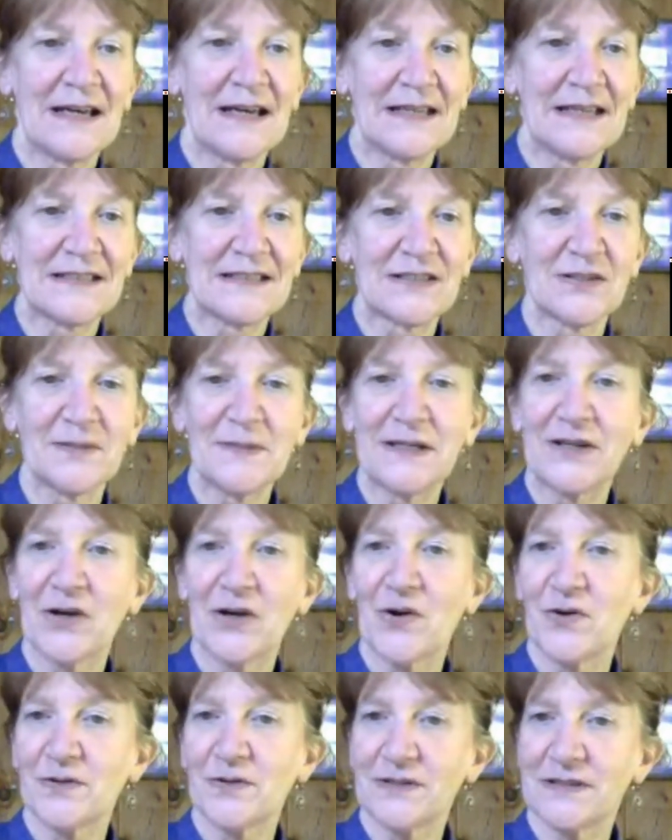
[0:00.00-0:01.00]
So let me
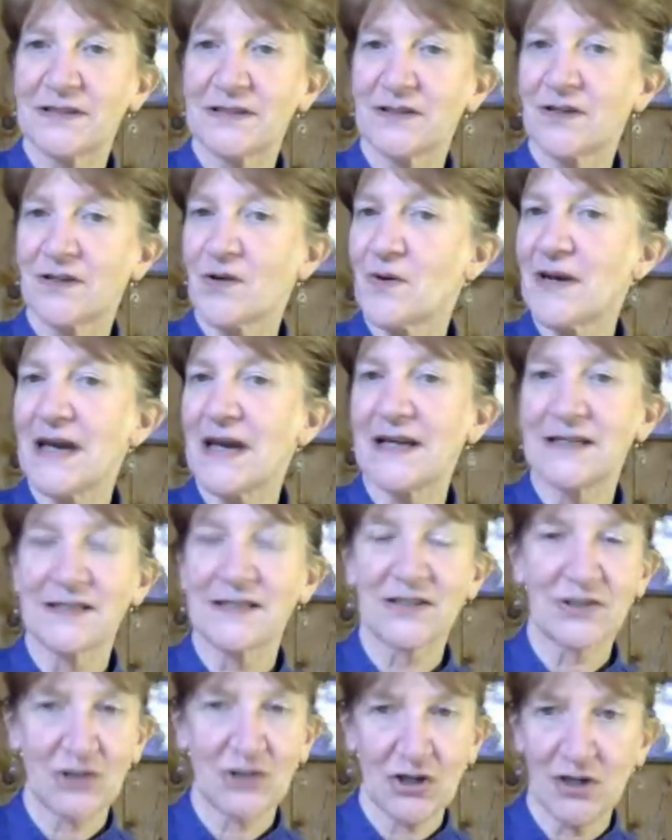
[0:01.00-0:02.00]
go ahead and
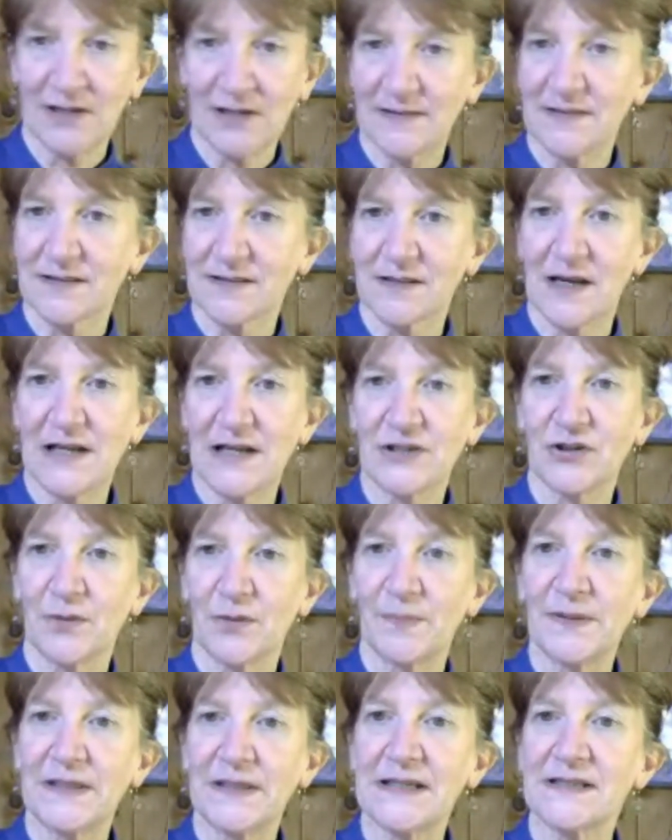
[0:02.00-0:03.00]
start on the slideshow.
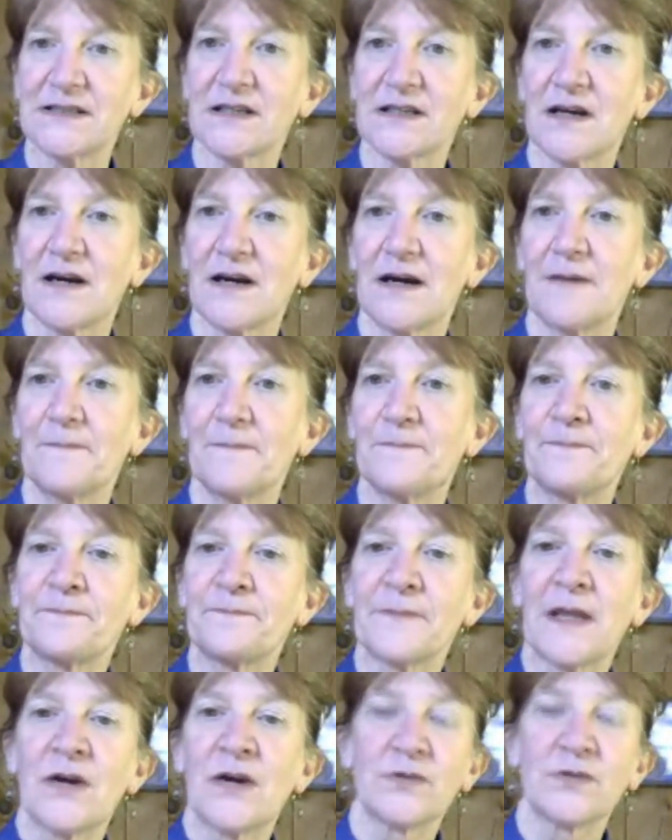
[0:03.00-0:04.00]
Please,
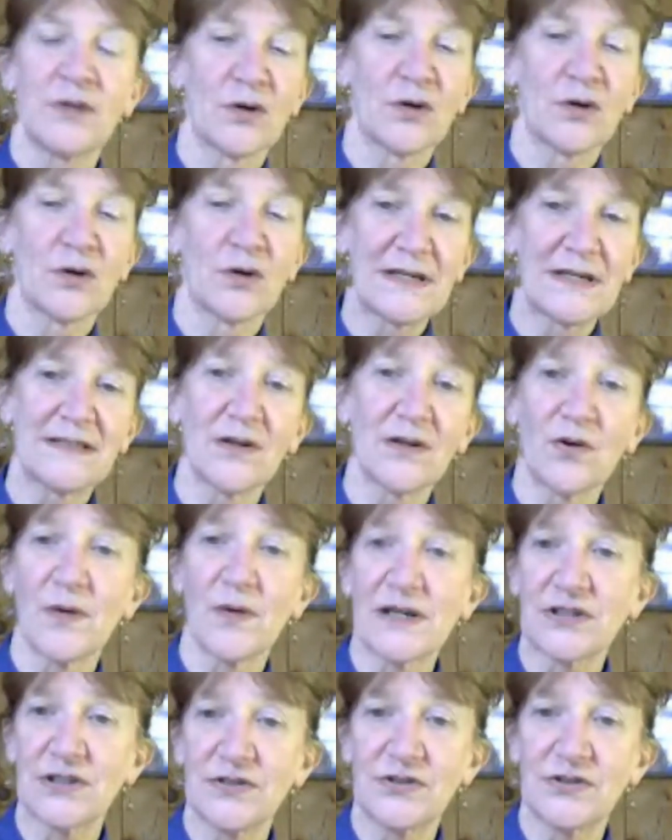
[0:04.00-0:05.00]
write down
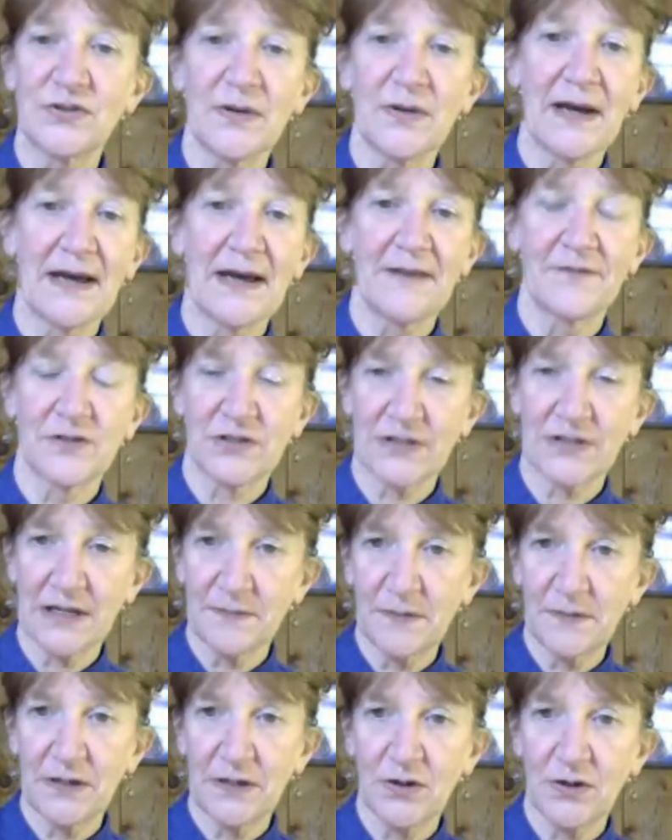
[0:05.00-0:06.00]
questions you have or
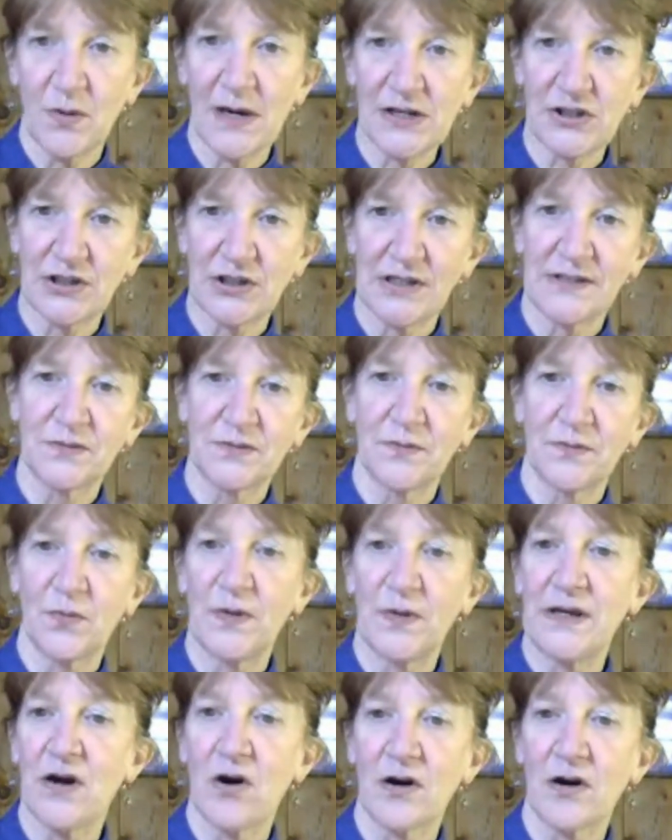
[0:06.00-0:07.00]
send me questions.
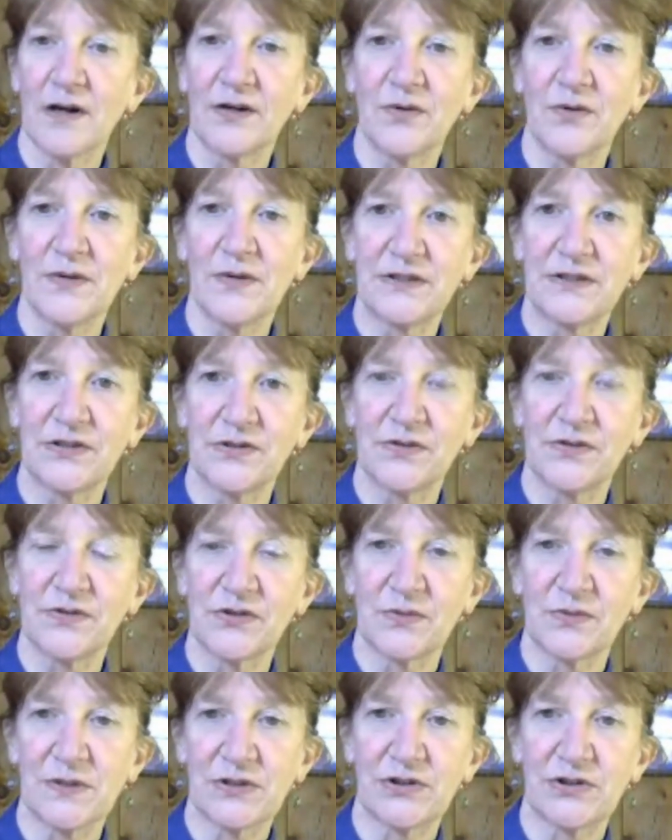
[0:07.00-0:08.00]
We are going to
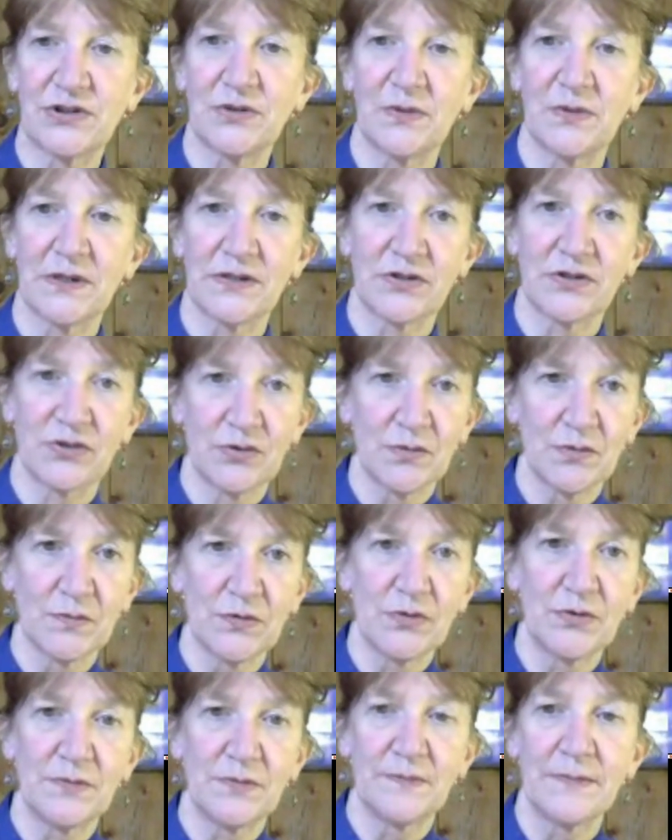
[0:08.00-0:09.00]
switch to a Zoom
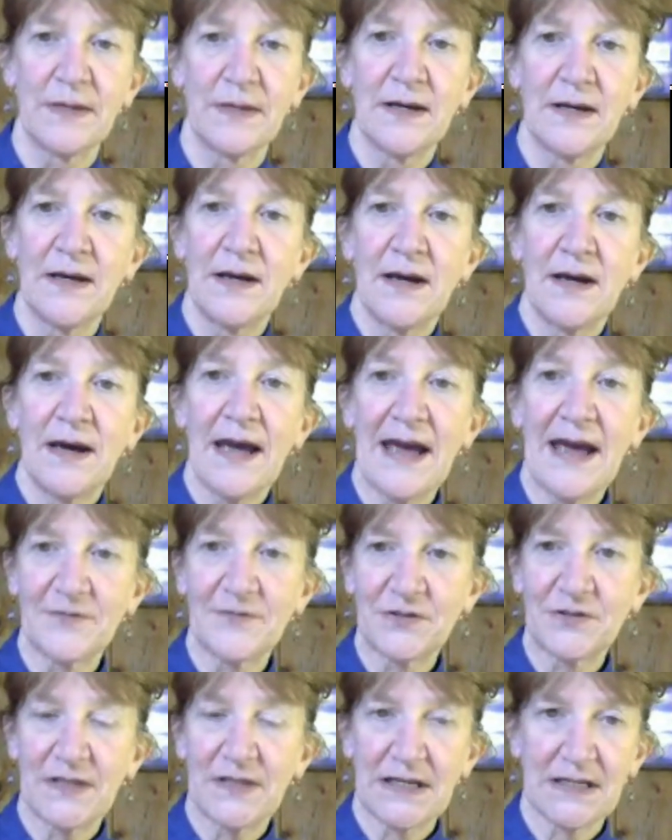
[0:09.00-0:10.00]
room
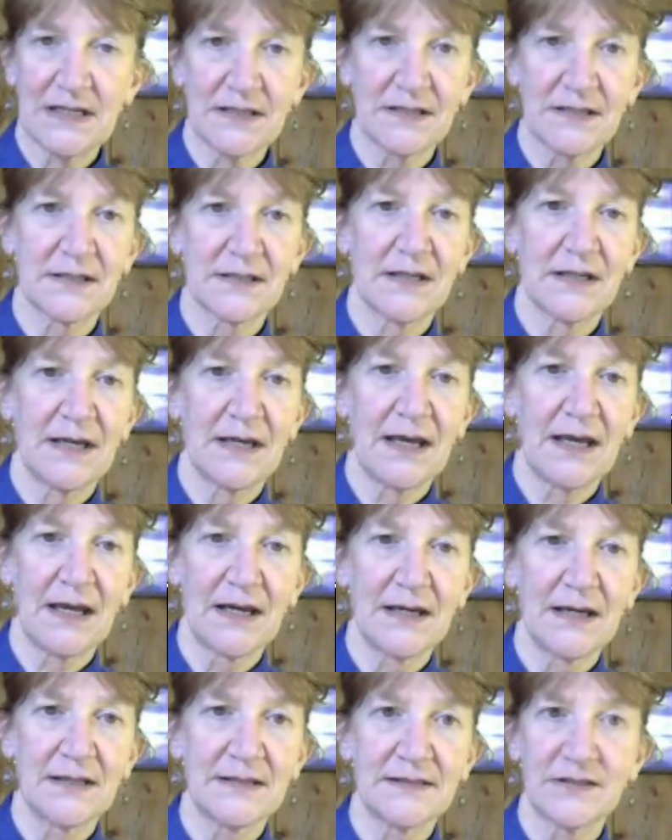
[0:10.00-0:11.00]
after this.
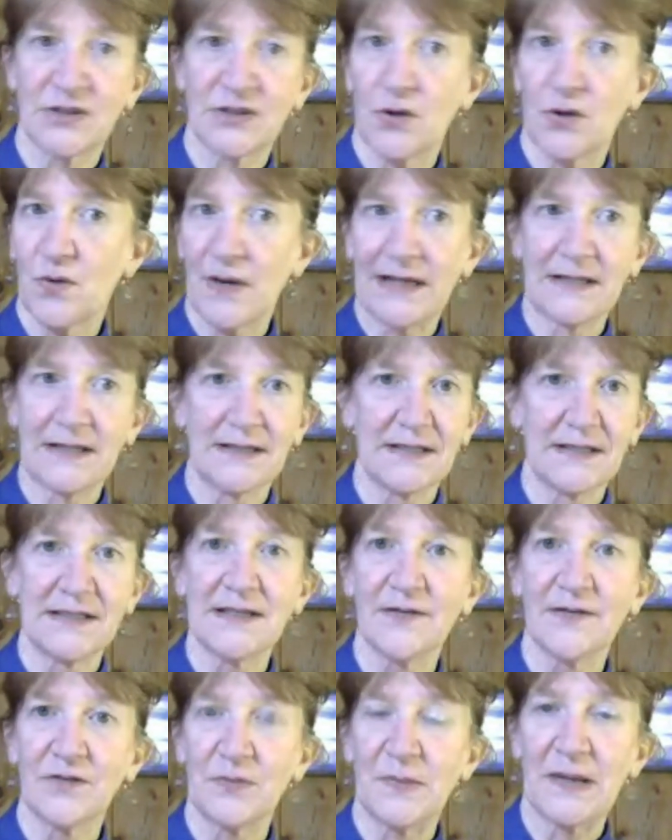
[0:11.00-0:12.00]
And so I can see
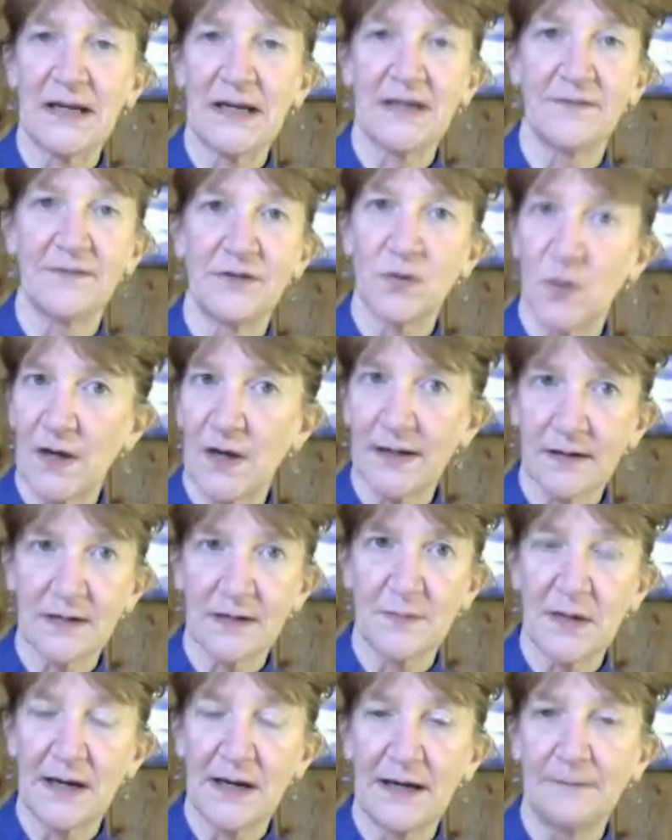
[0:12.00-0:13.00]
everybody. If you want to
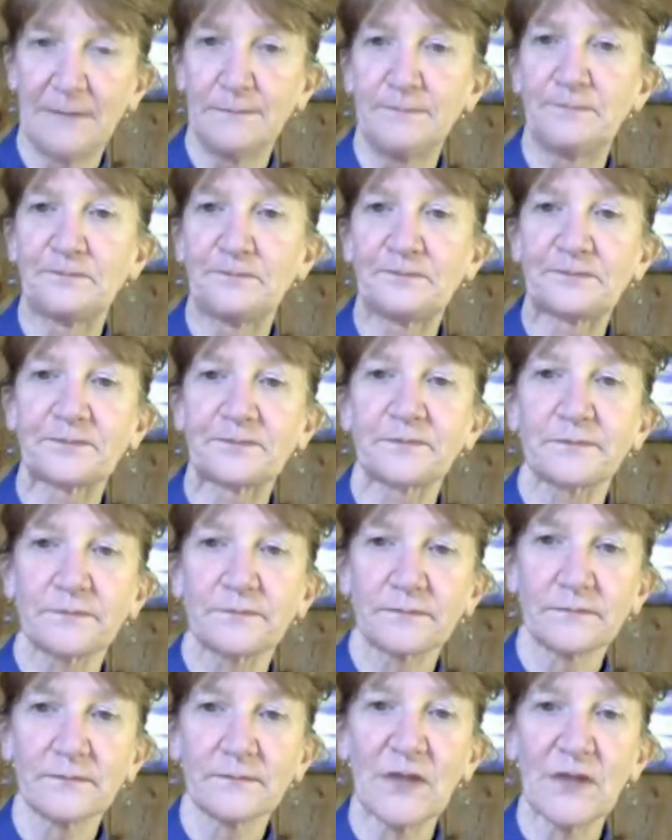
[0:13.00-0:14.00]
come on,
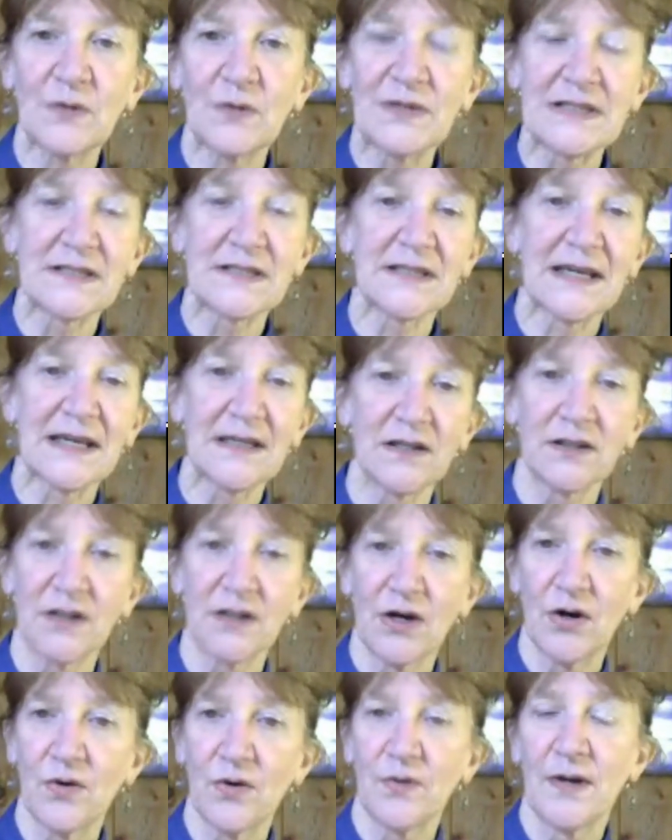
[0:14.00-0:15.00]
we can say
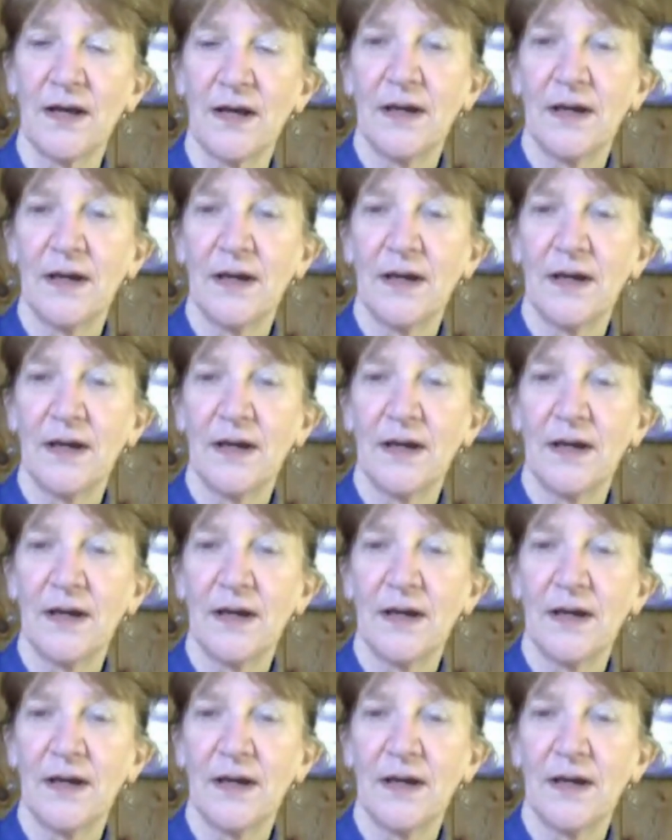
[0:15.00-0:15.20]
hello.